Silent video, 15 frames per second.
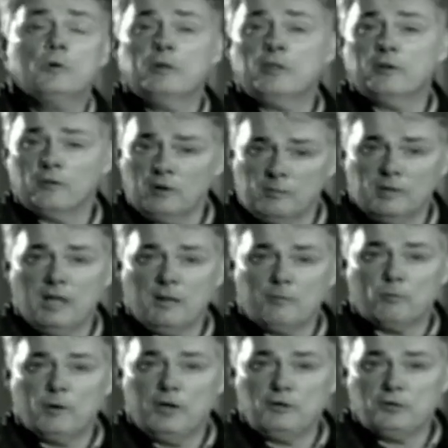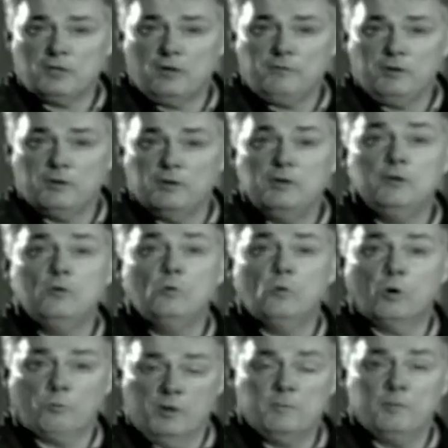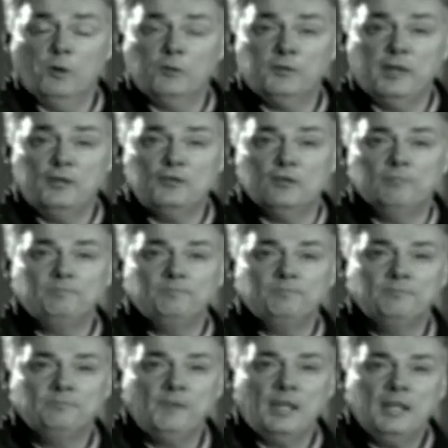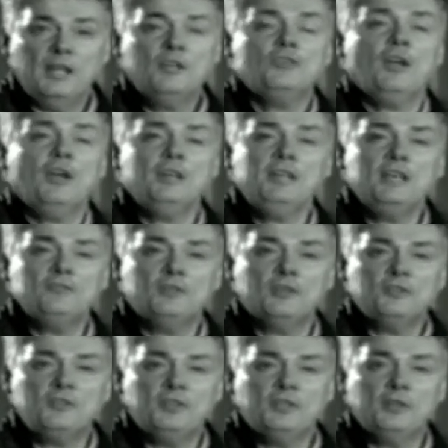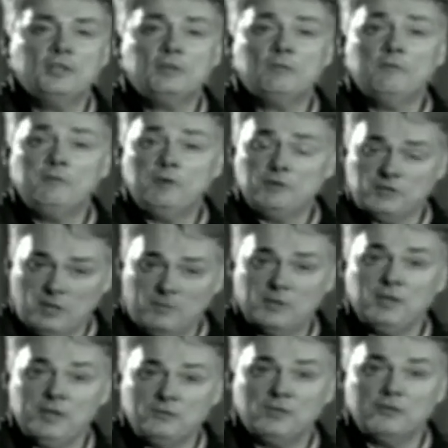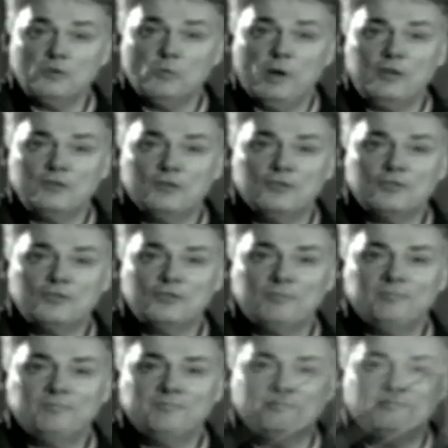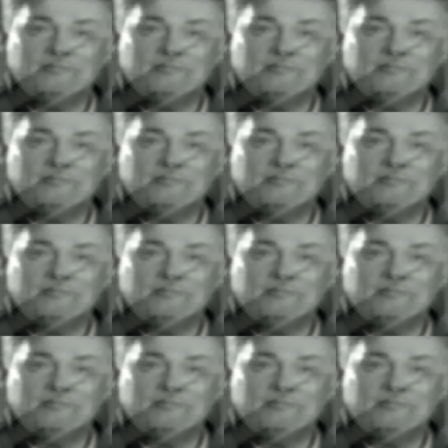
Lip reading: during the normal operation of your new or rebuilt engine. John Hazlett is here to review some of these situations.